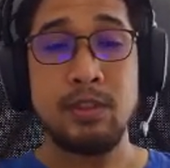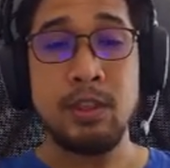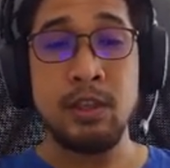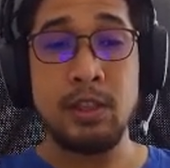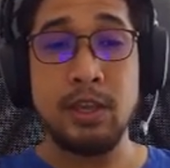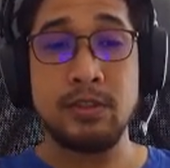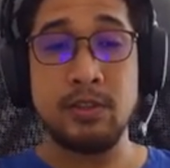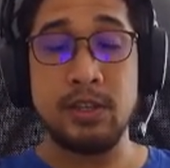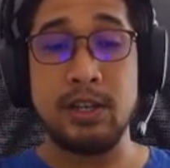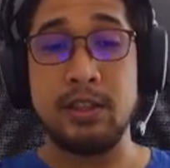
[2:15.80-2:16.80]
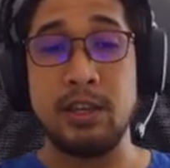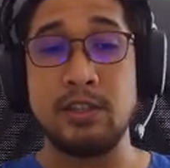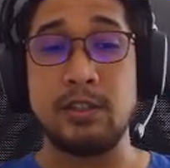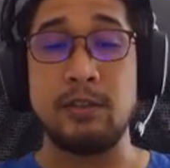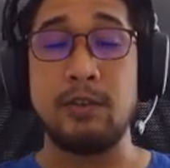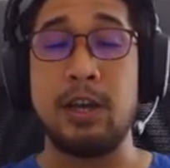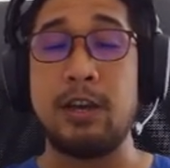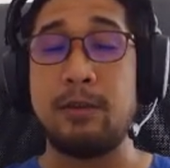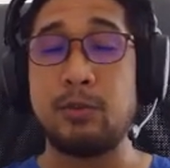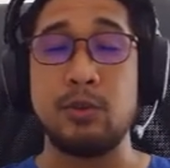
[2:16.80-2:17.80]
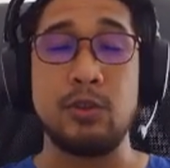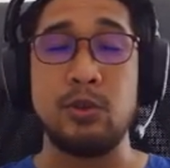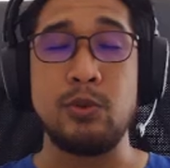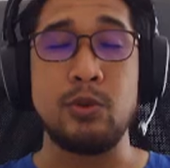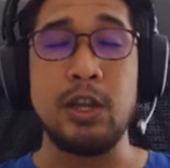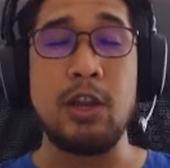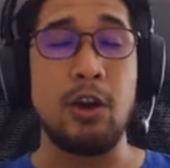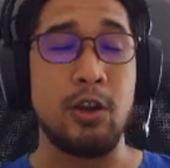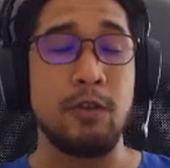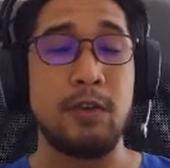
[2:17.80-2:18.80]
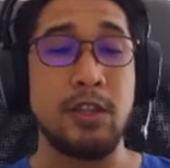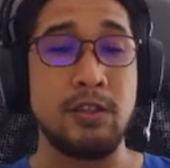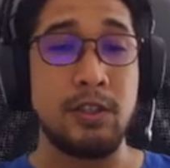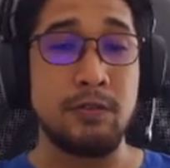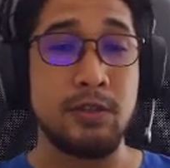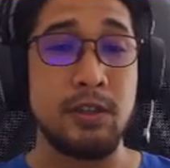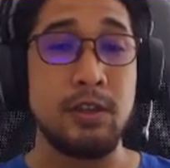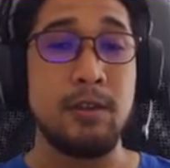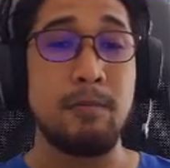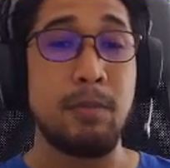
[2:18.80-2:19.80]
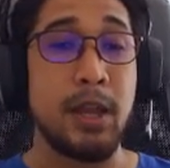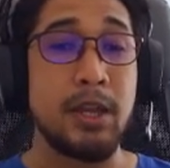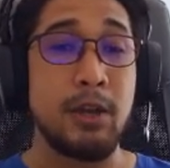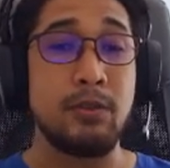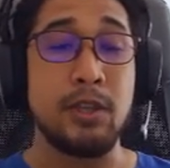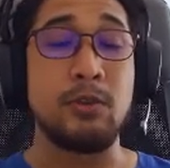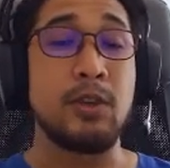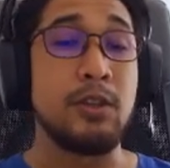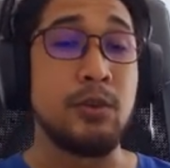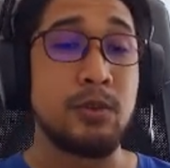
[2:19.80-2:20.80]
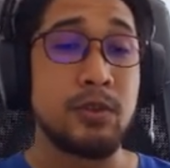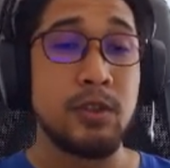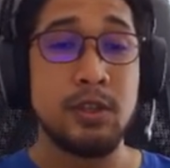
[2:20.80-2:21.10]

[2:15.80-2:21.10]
That's another adjective. I'm sure you know a lot of adjectives by now that you can use.